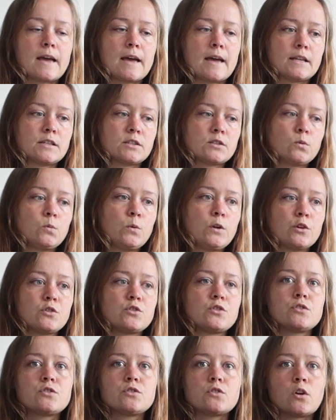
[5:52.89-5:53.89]
and we are
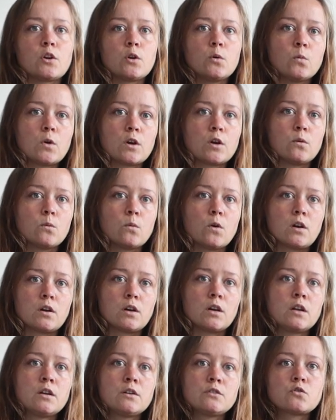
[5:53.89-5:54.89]
just on a
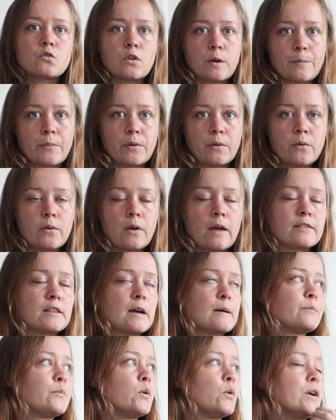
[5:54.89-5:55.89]
one-on-one trip at
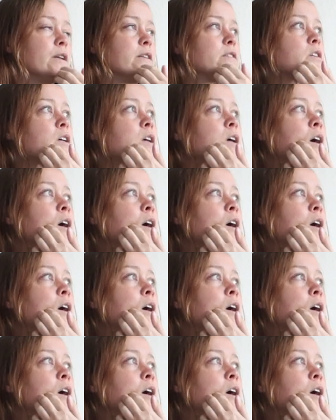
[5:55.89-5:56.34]
that point.